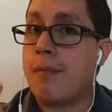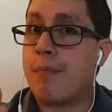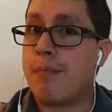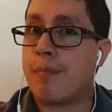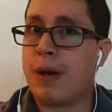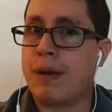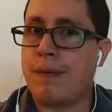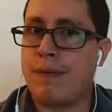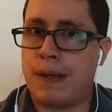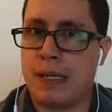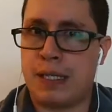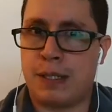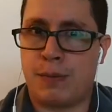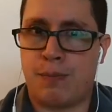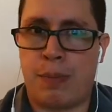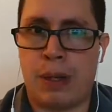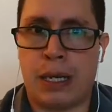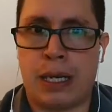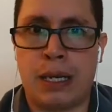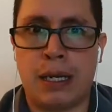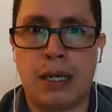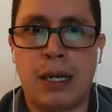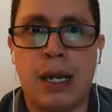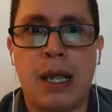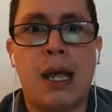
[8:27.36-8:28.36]
Briefly
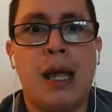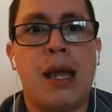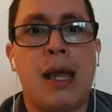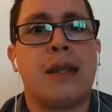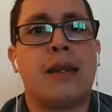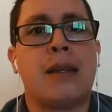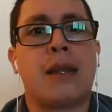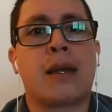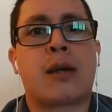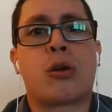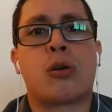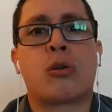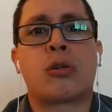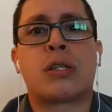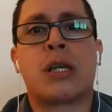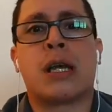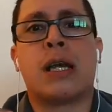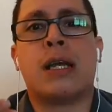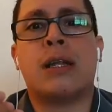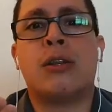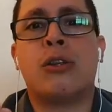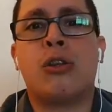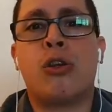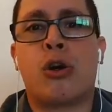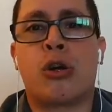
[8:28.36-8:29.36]
speaking, the court
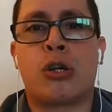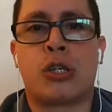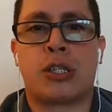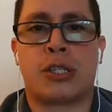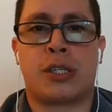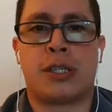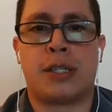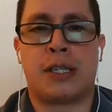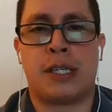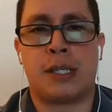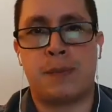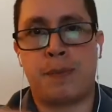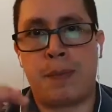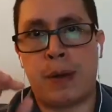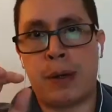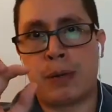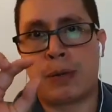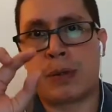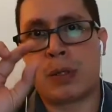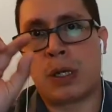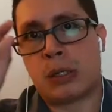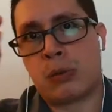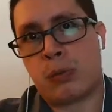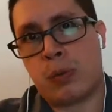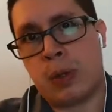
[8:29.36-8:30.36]
endorsed the
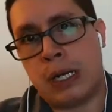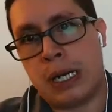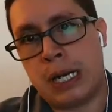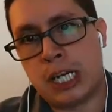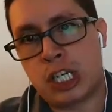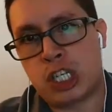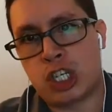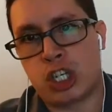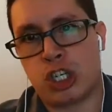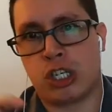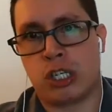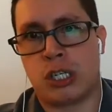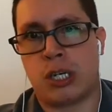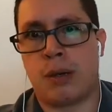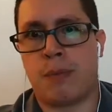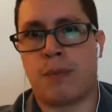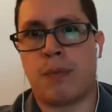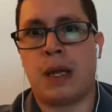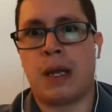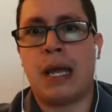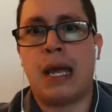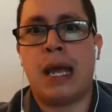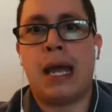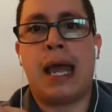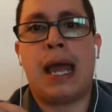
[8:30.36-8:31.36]
spiritual relationship
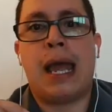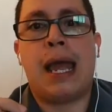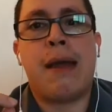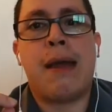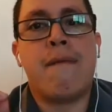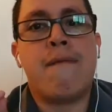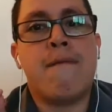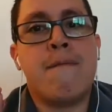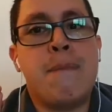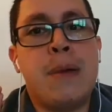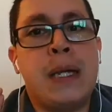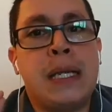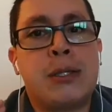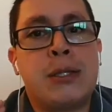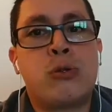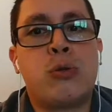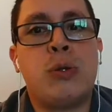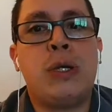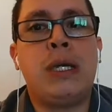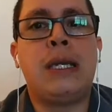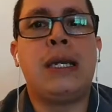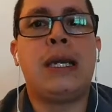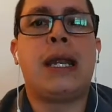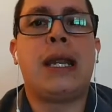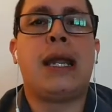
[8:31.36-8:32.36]

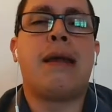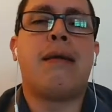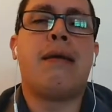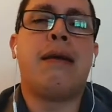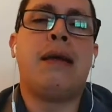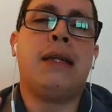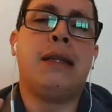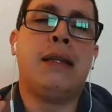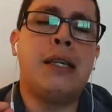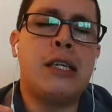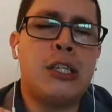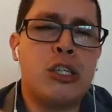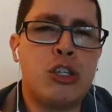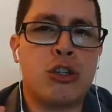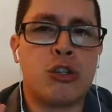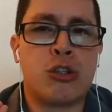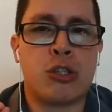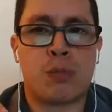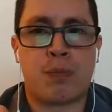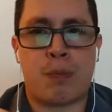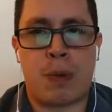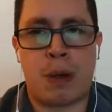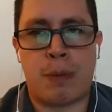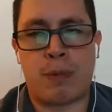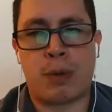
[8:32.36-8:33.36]
between indigenous
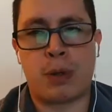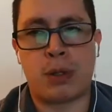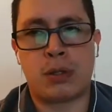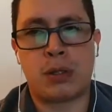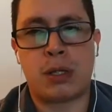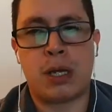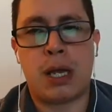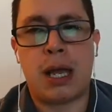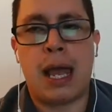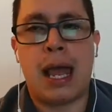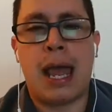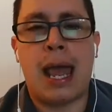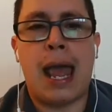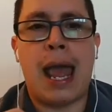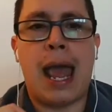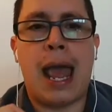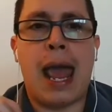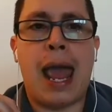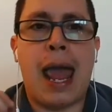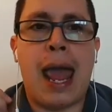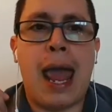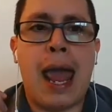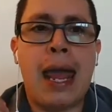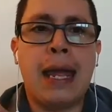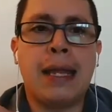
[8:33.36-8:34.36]
peoples
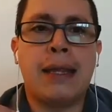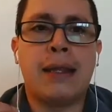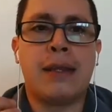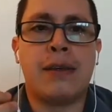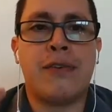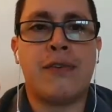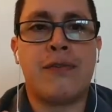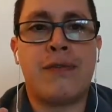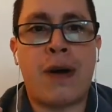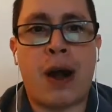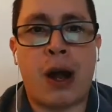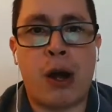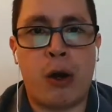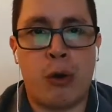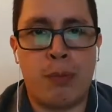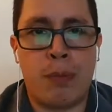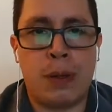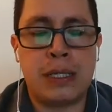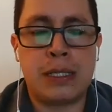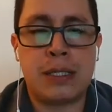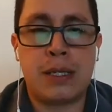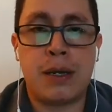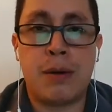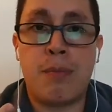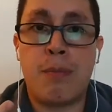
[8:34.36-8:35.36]
and the
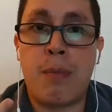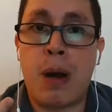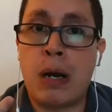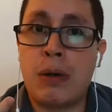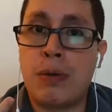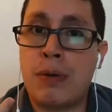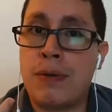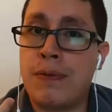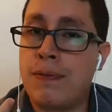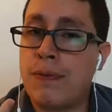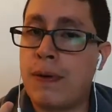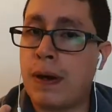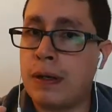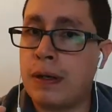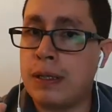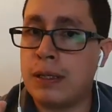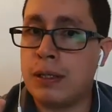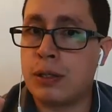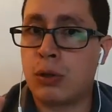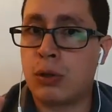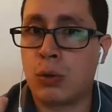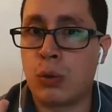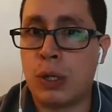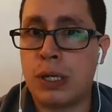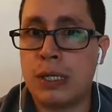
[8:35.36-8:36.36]
environment by
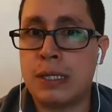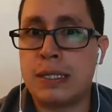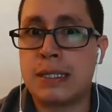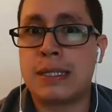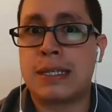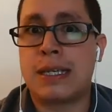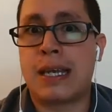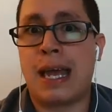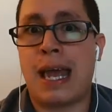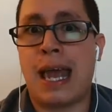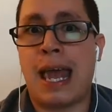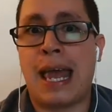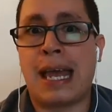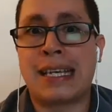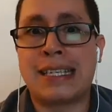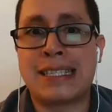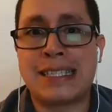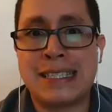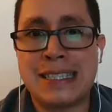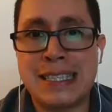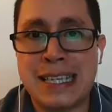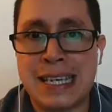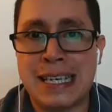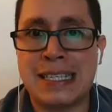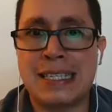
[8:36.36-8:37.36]
referring to its
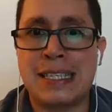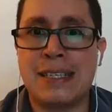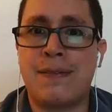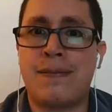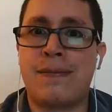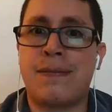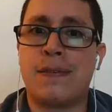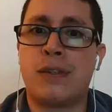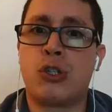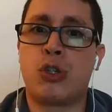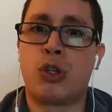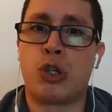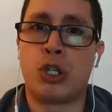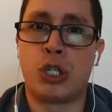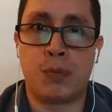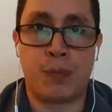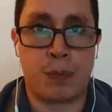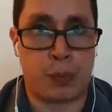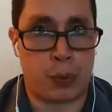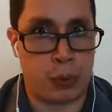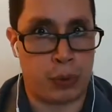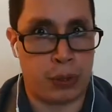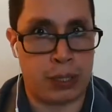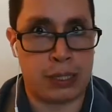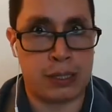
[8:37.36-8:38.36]
extensive
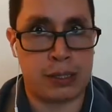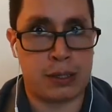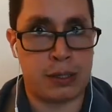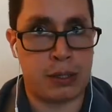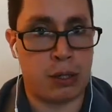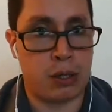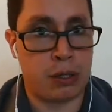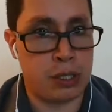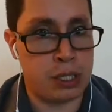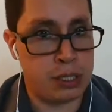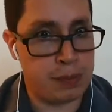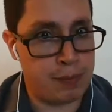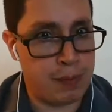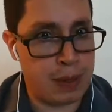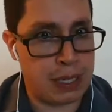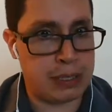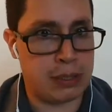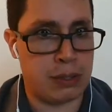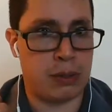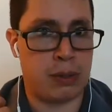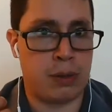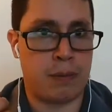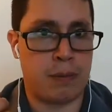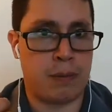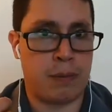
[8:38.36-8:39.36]
jurisprudence on this
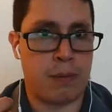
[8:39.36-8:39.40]
matter.